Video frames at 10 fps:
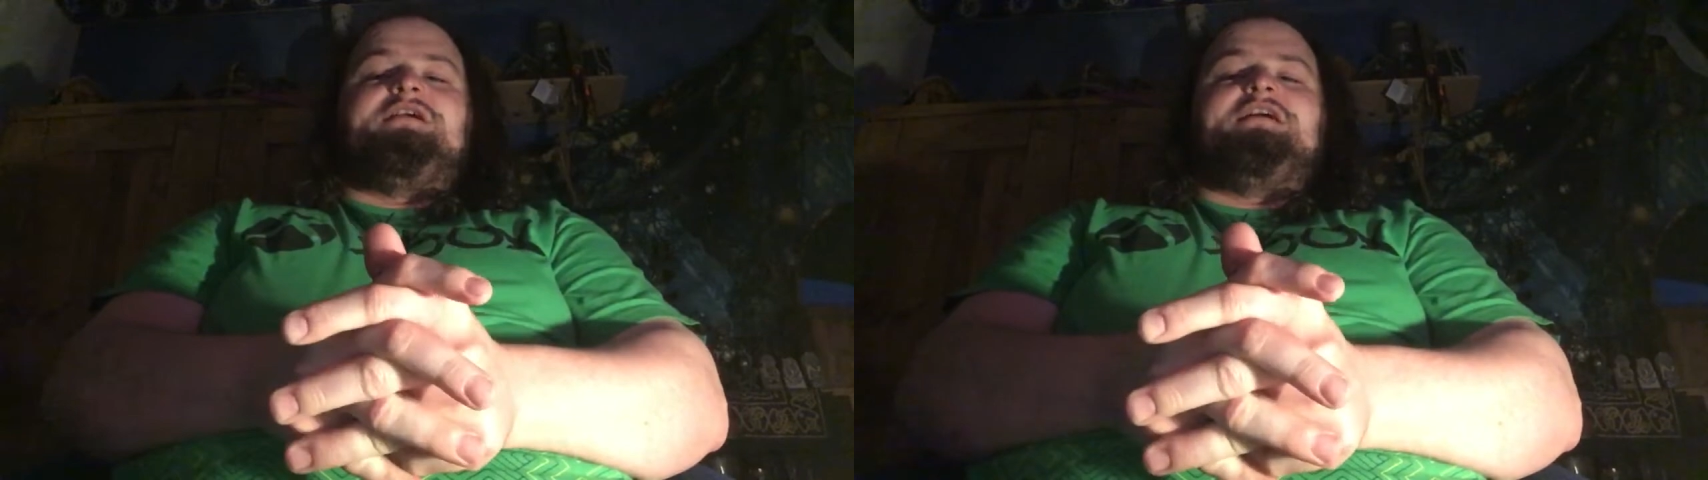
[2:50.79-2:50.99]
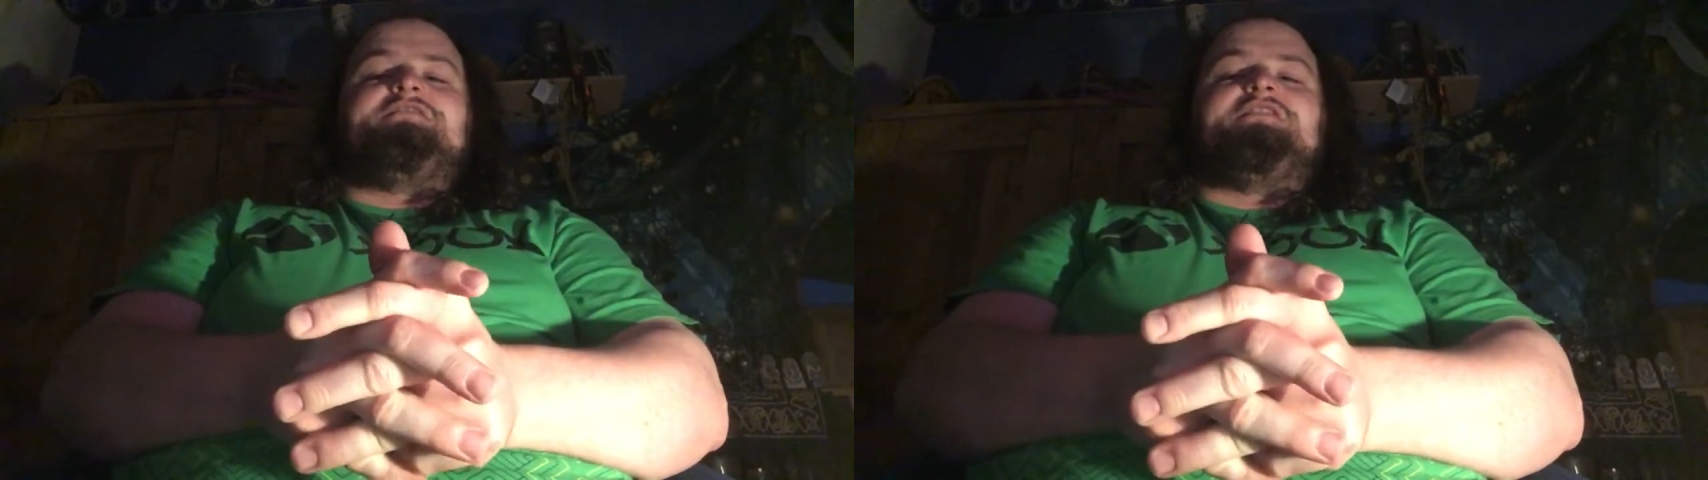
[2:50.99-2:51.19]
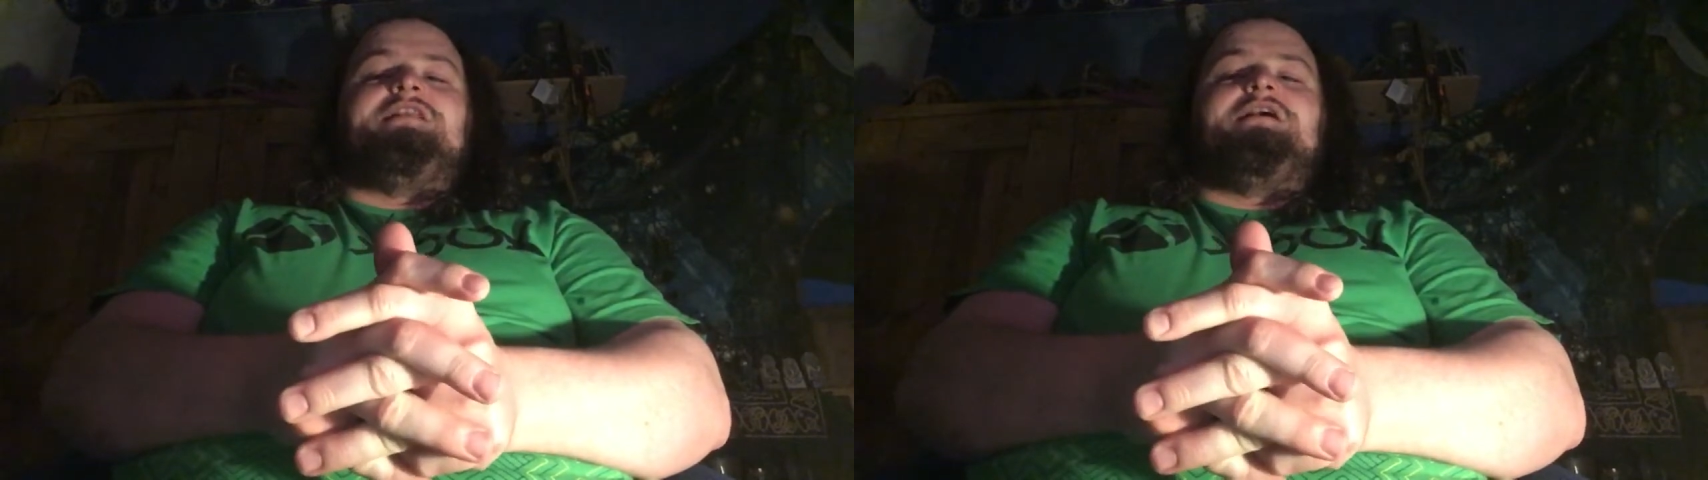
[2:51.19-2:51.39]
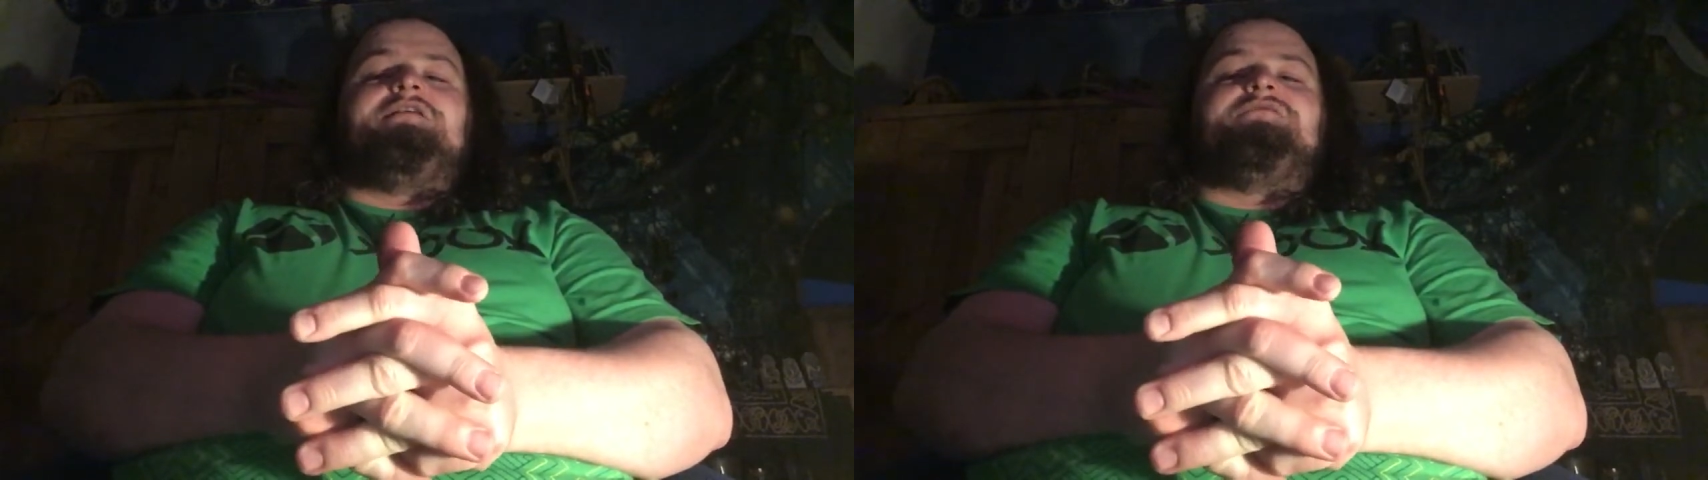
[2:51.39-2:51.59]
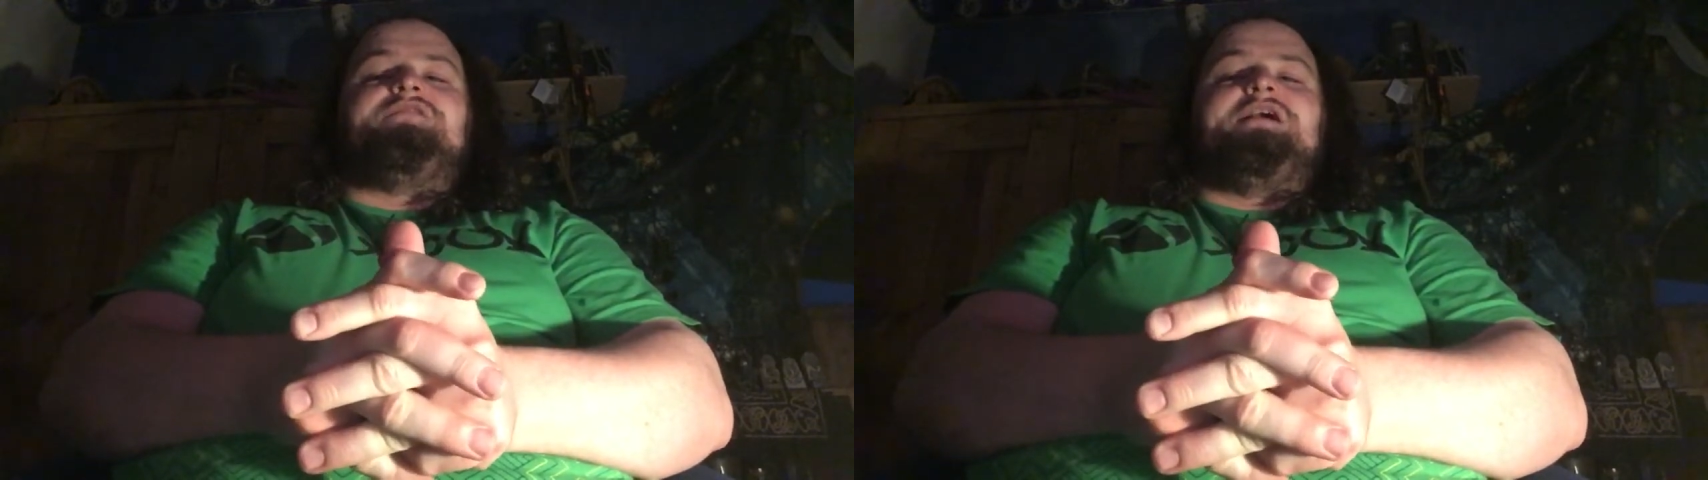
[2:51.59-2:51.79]
gets a lot
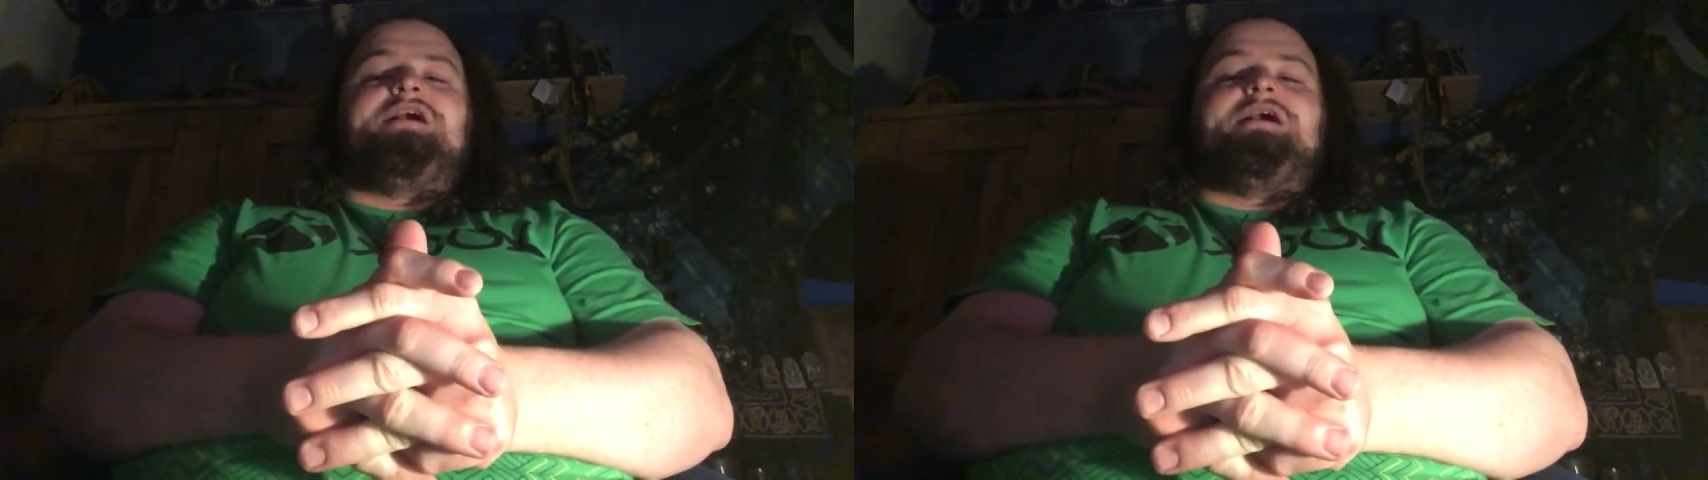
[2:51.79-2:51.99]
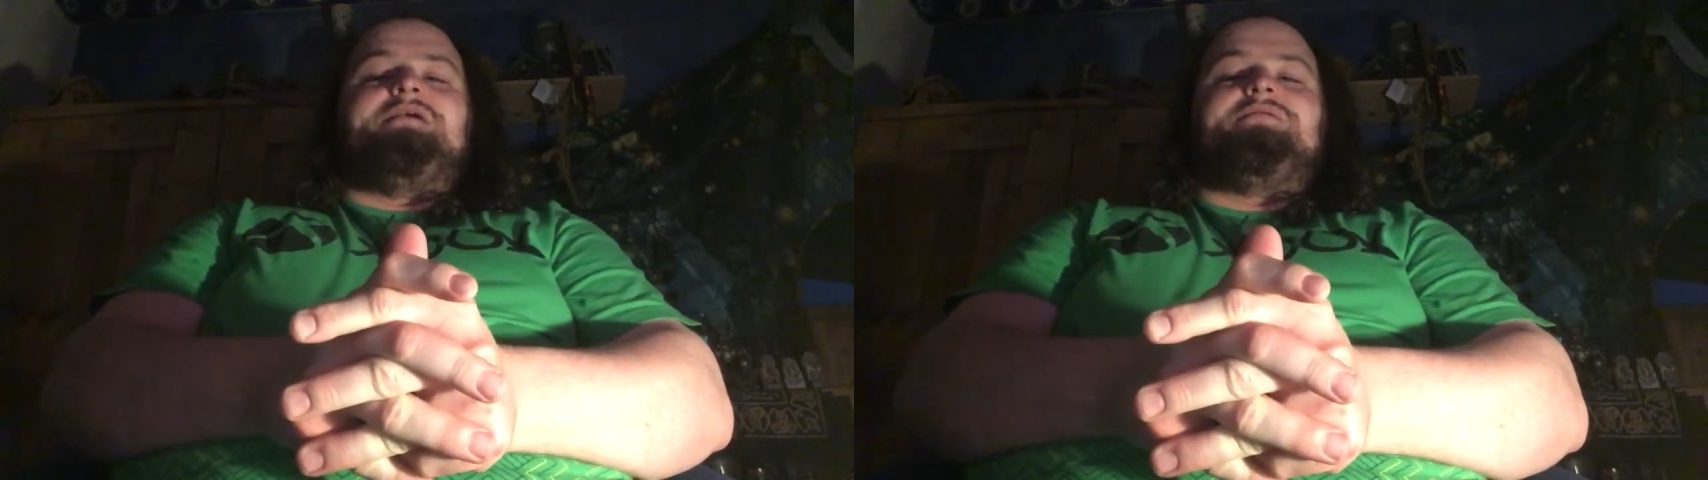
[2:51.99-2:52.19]
of uh,